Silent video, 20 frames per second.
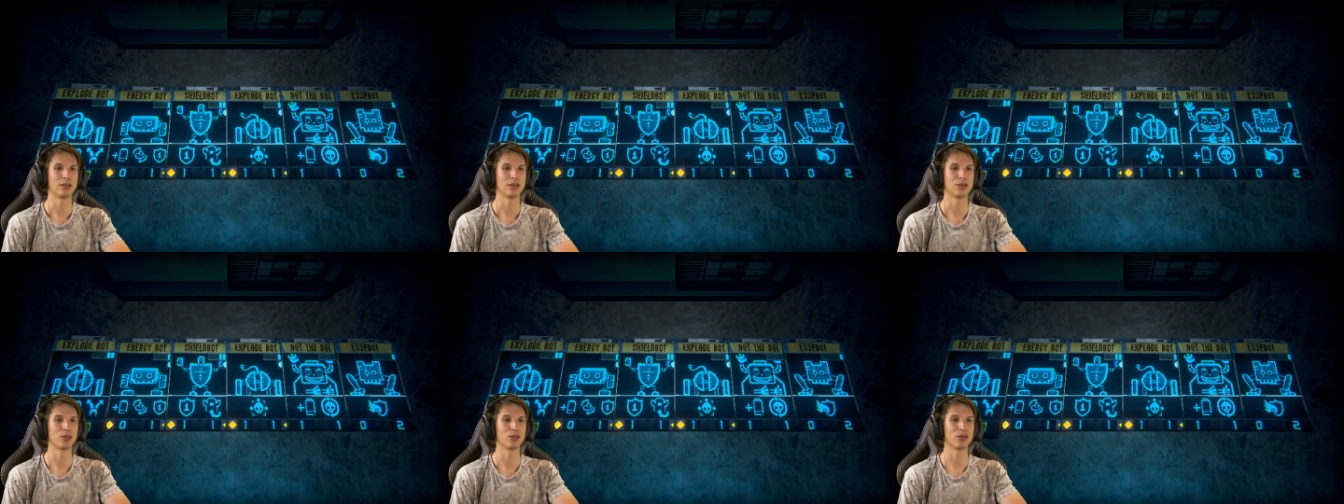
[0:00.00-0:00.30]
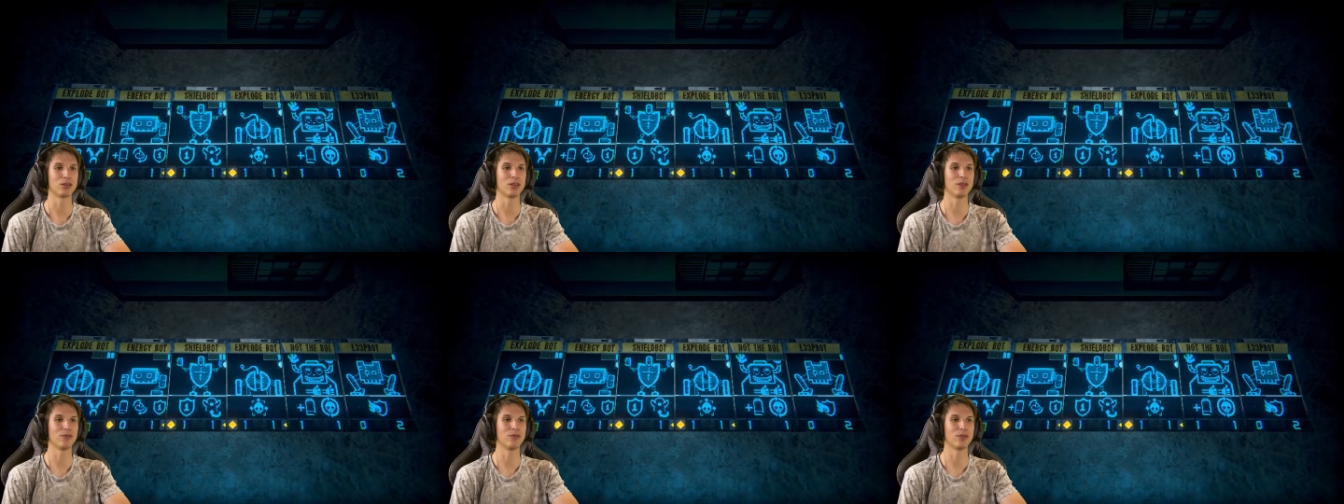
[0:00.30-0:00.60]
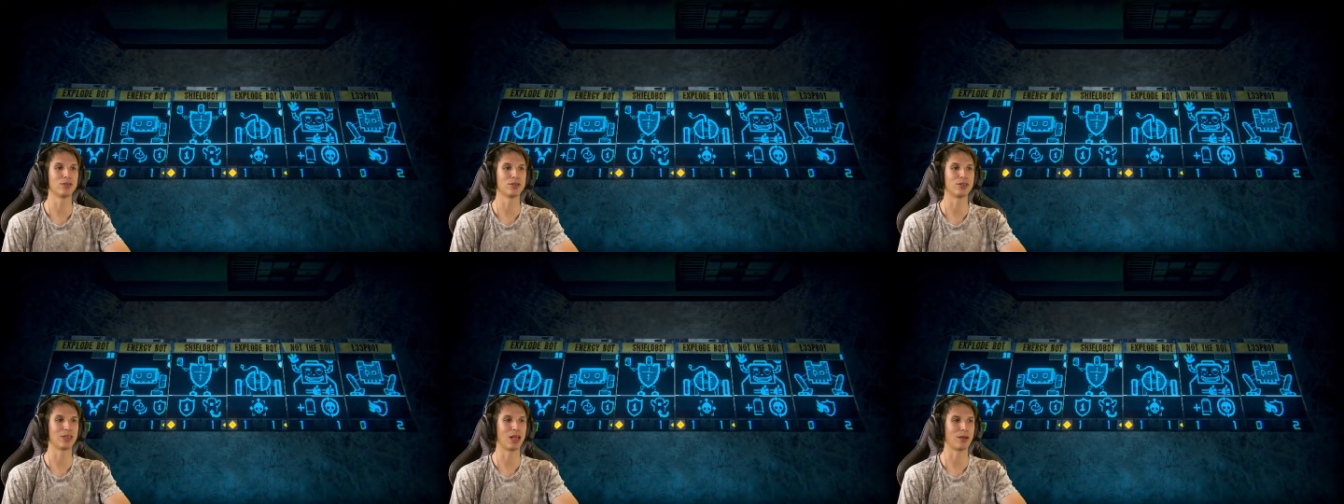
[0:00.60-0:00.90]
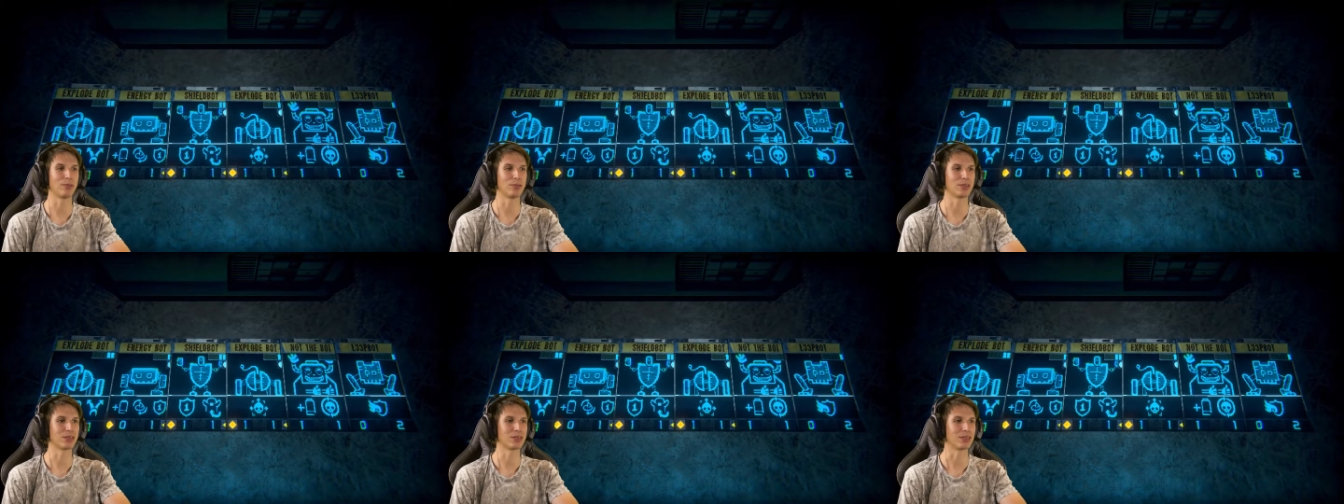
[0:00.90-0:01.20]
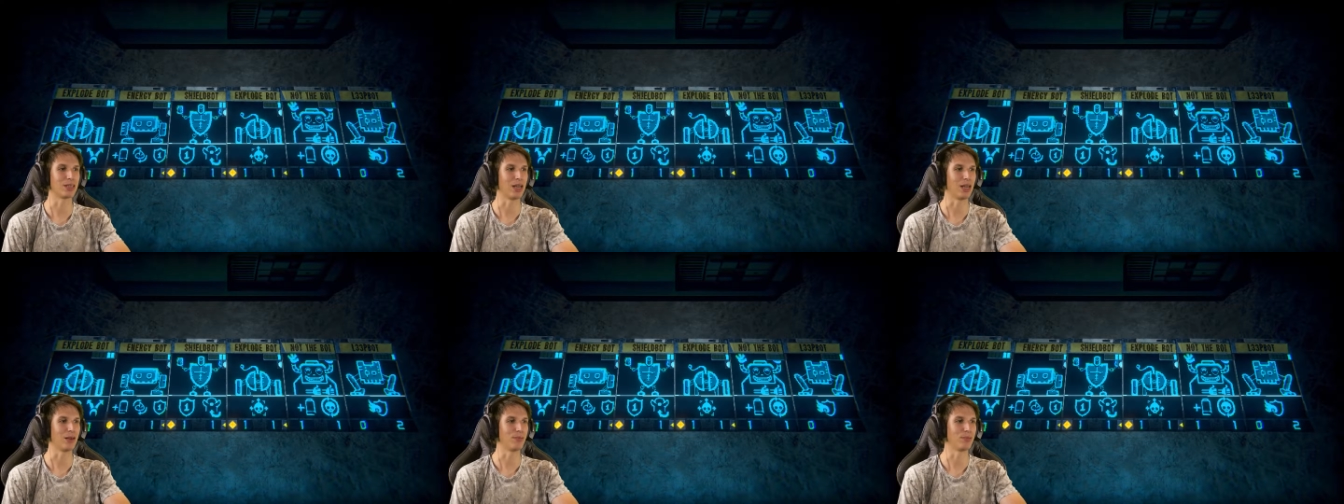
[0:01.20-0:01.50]
Could give you double
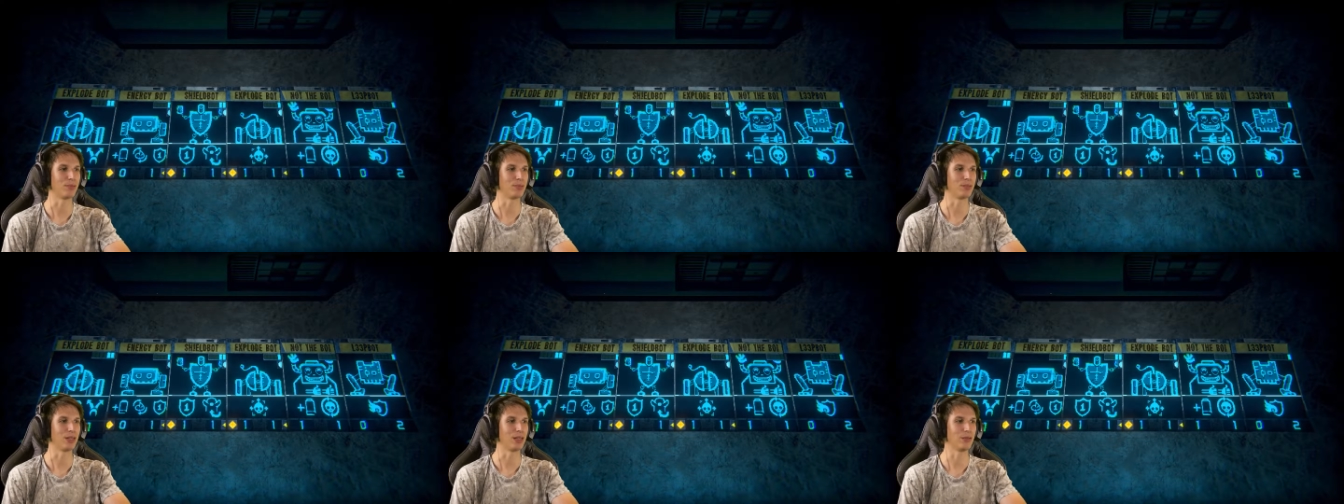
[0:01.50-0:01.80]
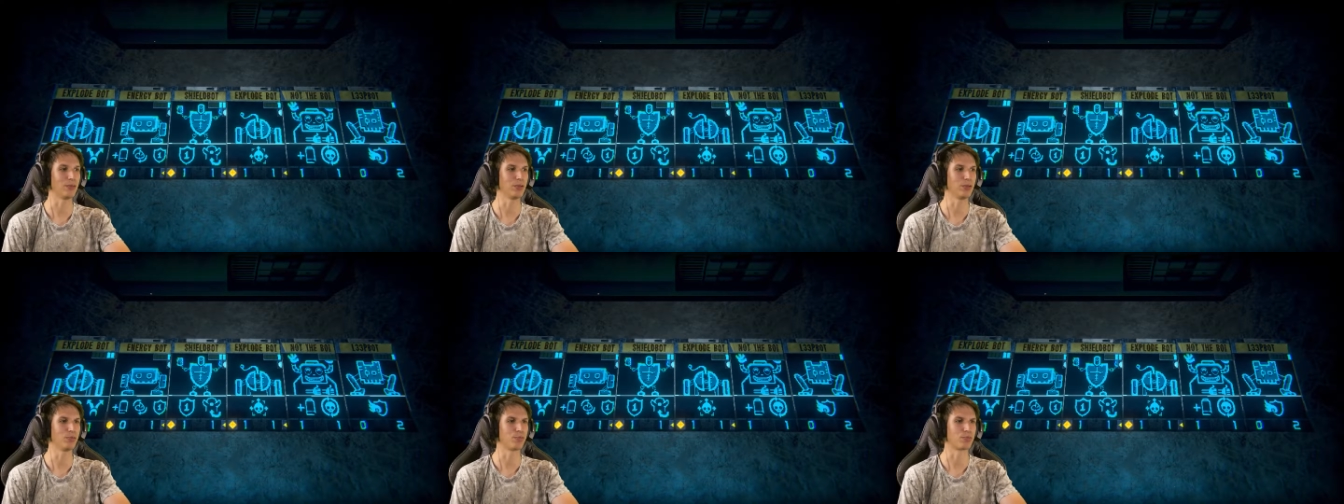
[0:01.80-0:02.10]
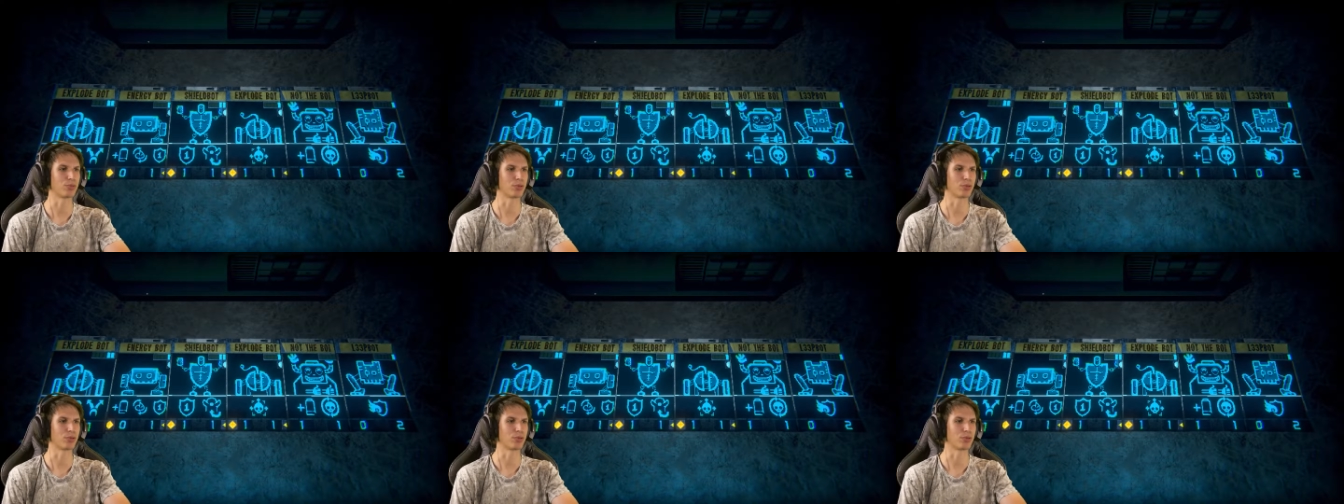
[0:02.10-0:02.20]
snipe. That would